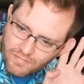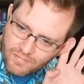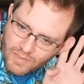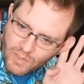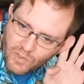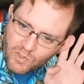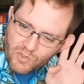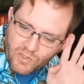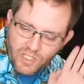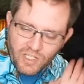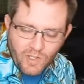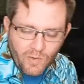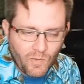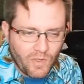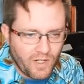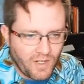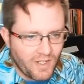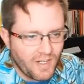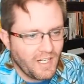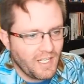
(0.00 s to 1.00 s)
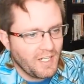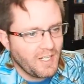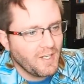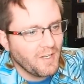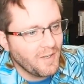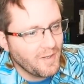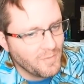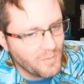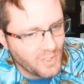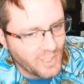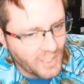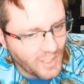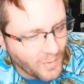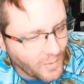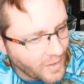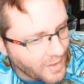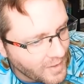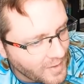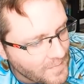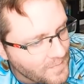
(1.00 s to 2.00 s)
Oh, he's drinking water. I can hear him drinking
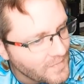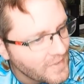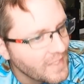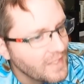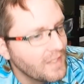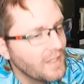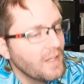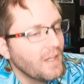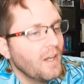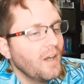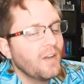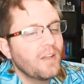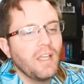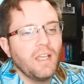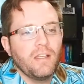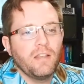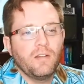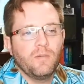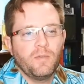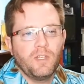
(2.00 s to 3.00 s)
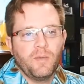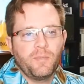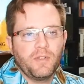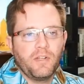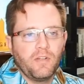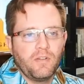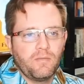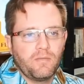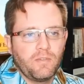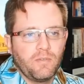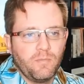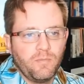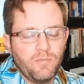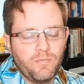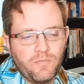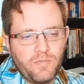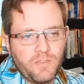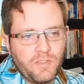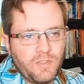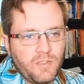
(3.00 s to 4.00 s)
water. Okay, he'll be up here to
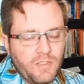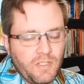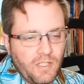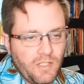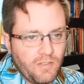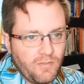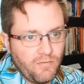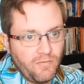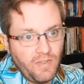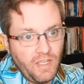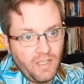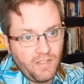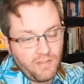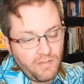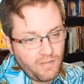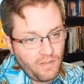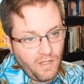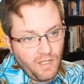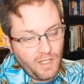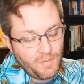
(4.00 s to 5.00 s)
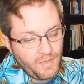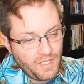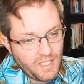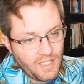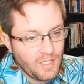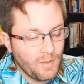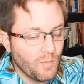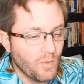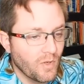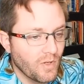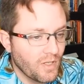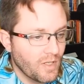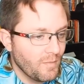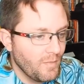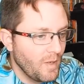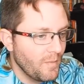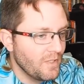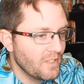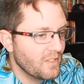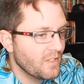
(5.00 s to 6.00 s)
stick his face on my keyboard in a
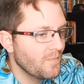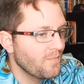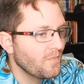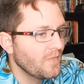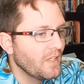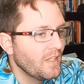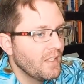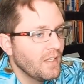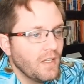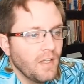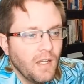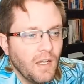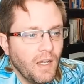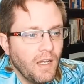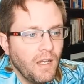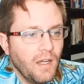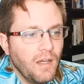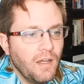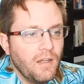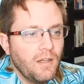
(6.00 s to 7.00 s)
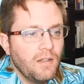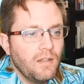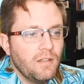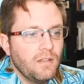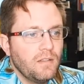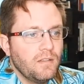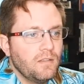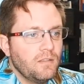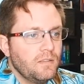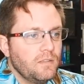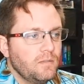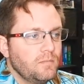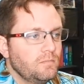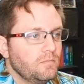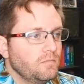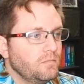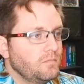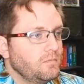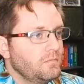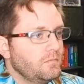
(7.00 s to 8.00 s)
moment.
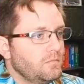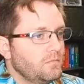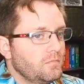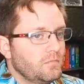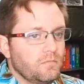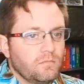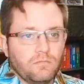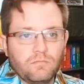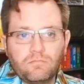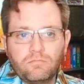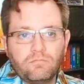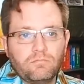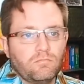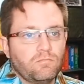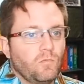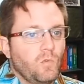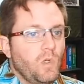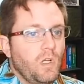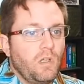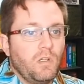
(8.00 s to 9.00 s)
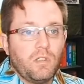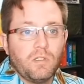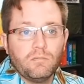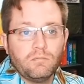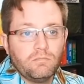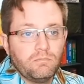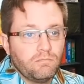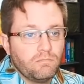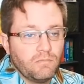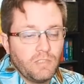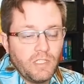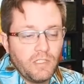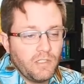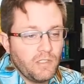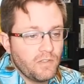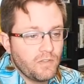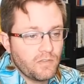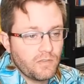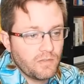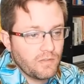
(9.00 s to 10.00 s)
Um, welcome. It
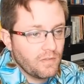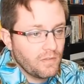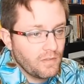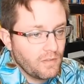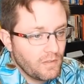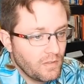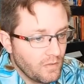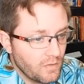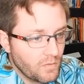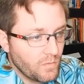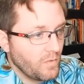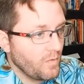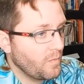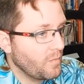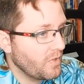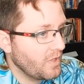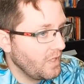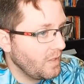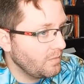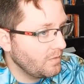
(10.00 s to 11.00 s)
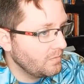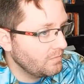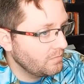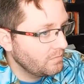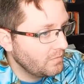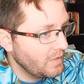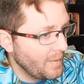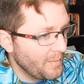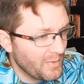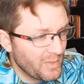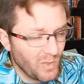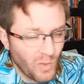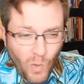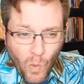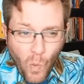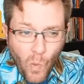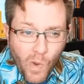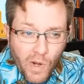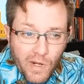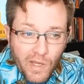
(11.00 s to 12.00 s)
is Houston with a Problem, episode
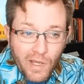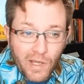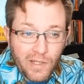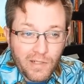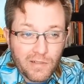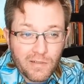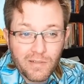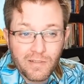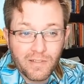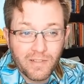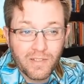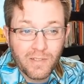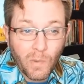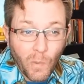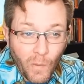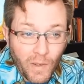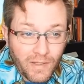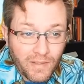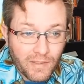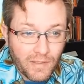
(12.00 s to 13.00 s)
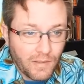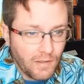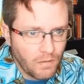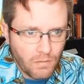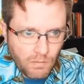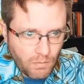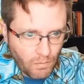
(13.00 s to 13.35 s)
120.